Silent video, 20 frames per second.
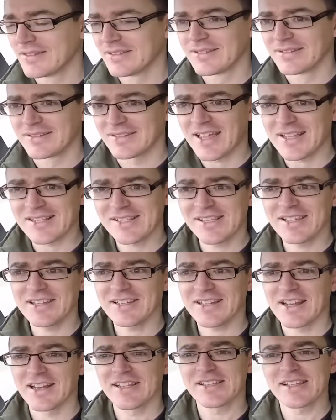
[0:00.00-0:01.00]
that's it,
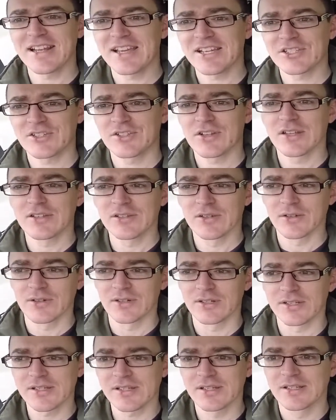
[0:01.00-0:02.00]
and it's an extra
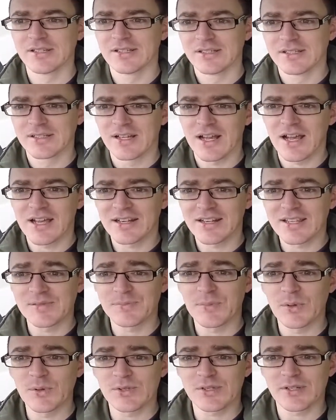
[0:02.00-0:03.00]
€10, and these
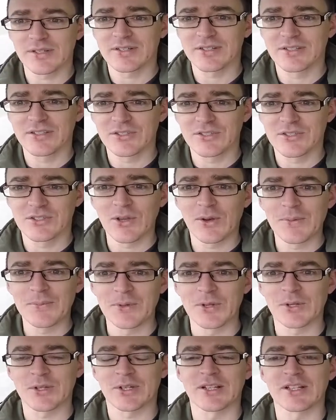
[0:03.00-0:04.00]
boots are dumb
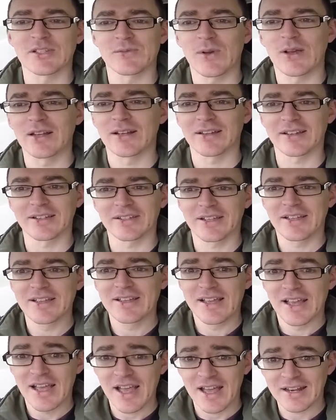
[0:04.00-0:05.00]
looking as well, like.
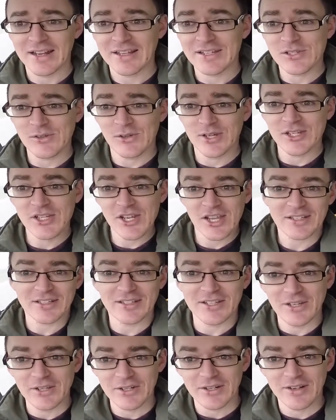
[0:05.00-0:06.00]
And so I checked
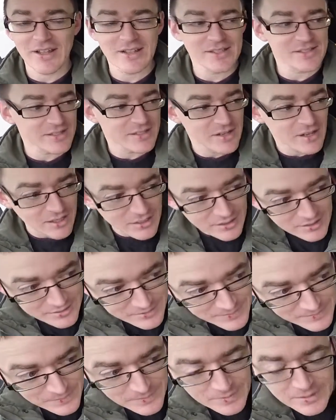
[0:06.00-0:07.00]
the other Elsa doll,
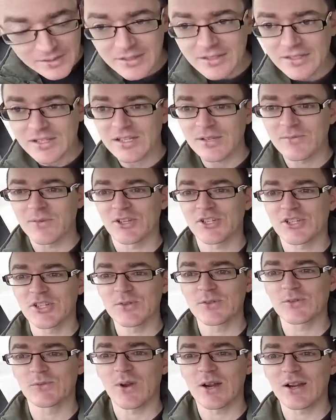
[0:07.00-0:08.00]
see what she
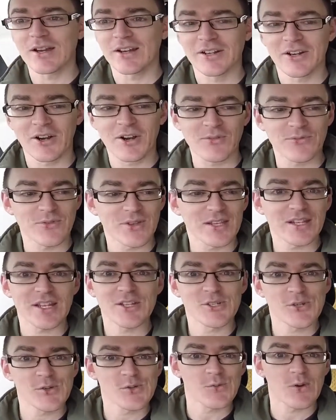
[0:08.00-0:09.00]
was wearing on her feet, and
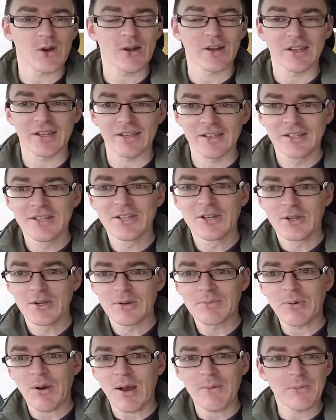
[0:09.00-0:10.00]
she was wearing
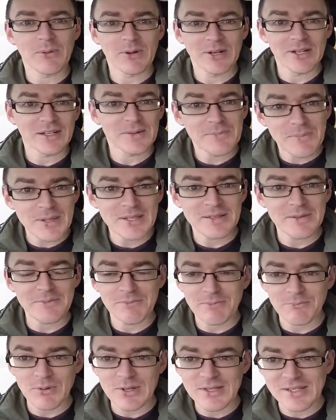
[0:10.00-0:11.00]
proper little
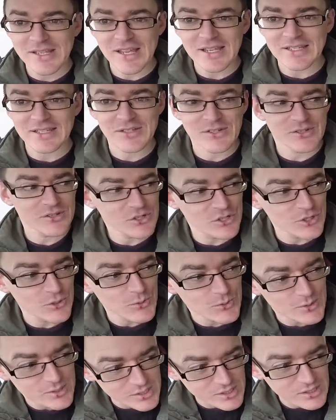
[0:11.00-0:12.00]
princess
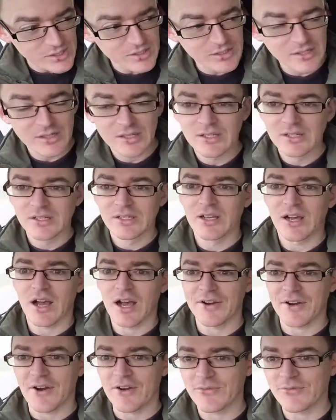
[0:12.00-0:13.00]
shoes
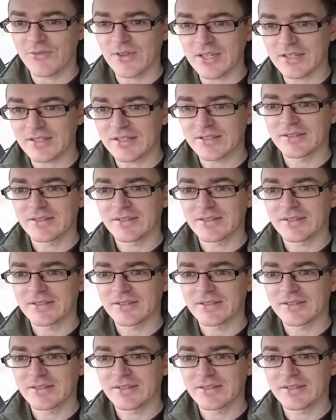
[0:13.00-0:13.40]
on her feet. Do